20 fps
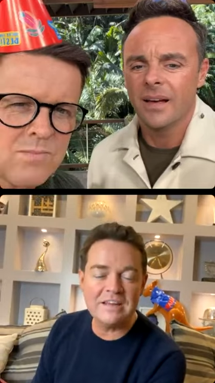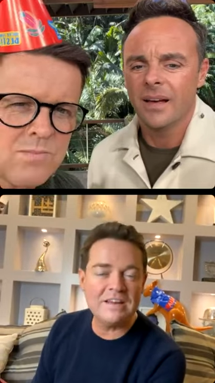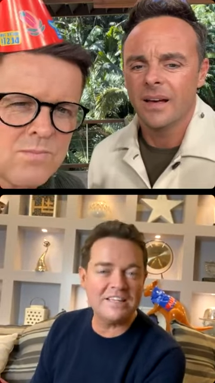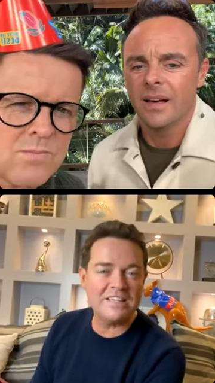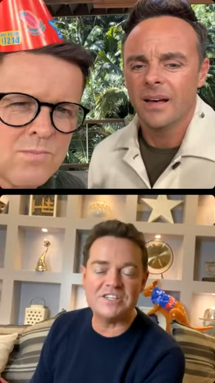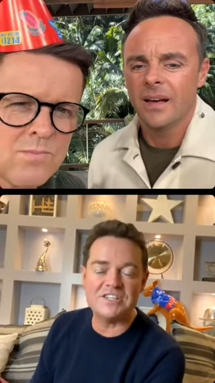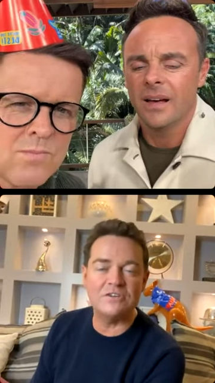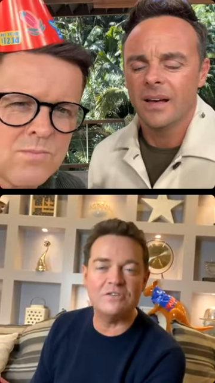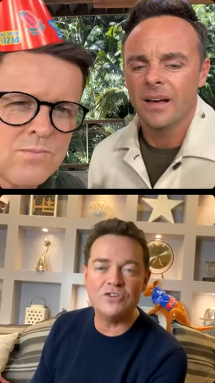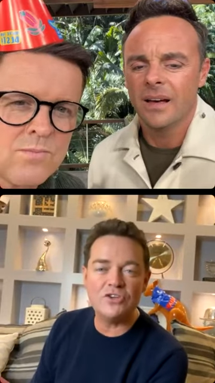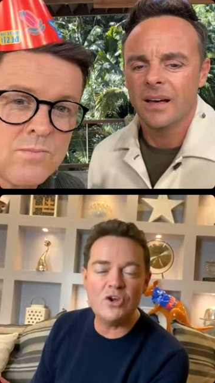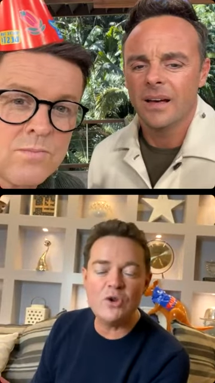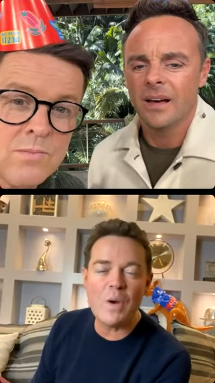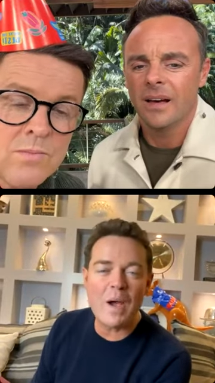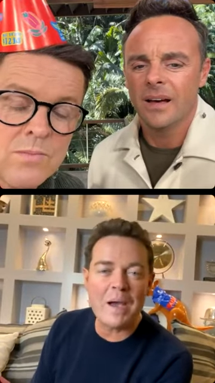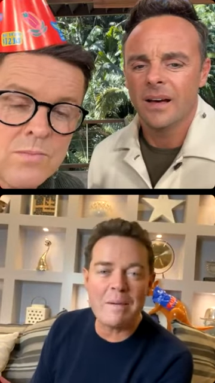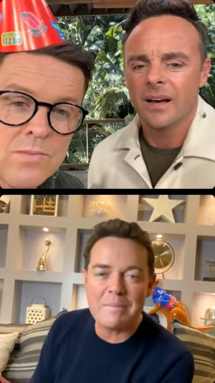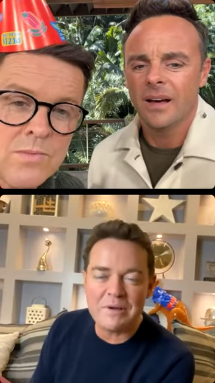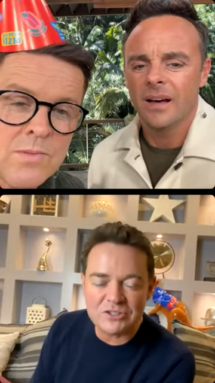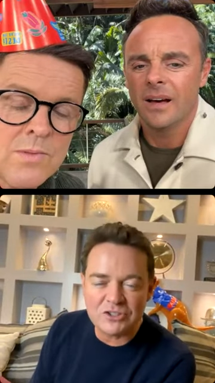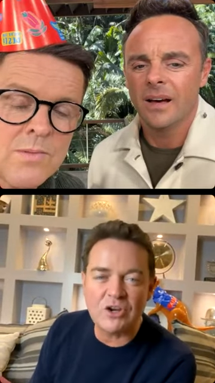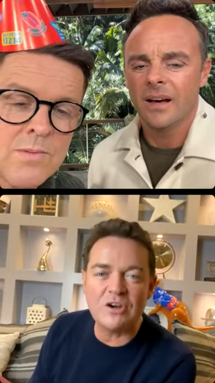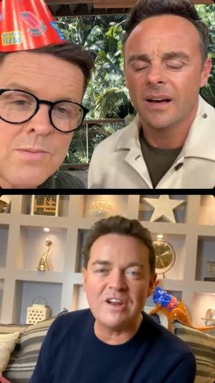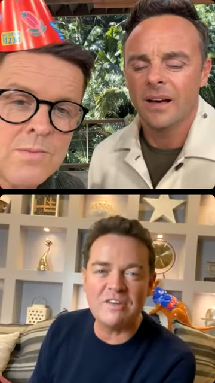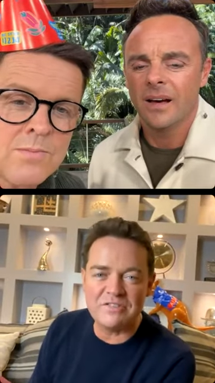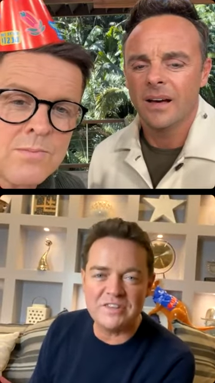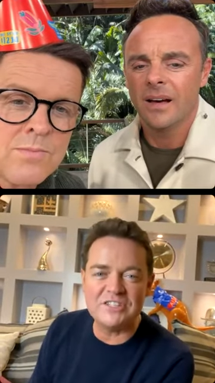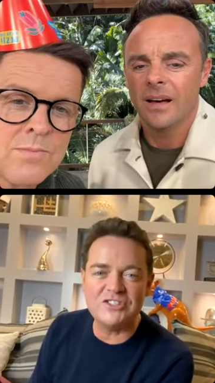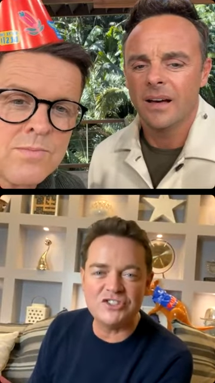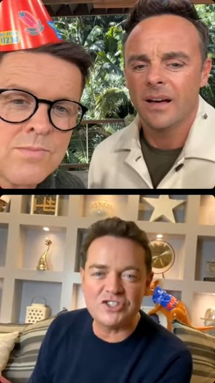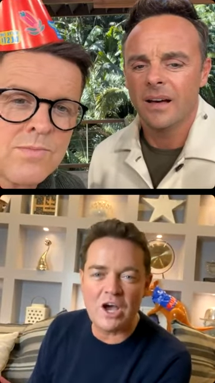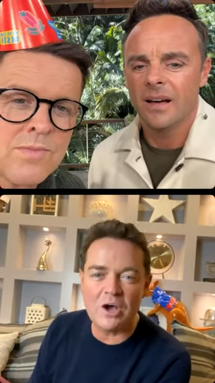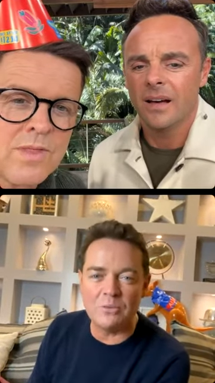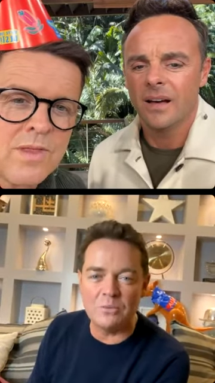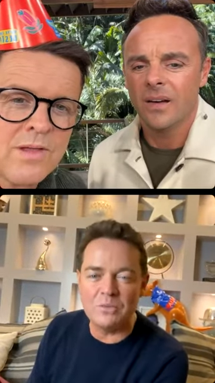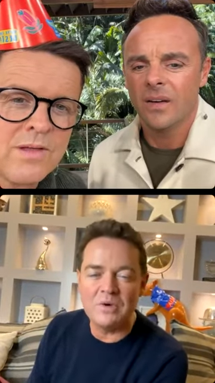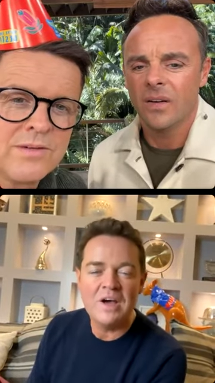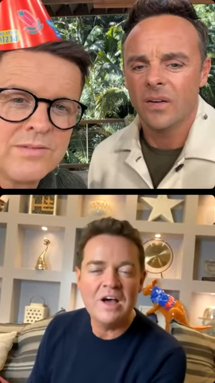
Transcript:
Speaker 1: listen. You know how much I love this show.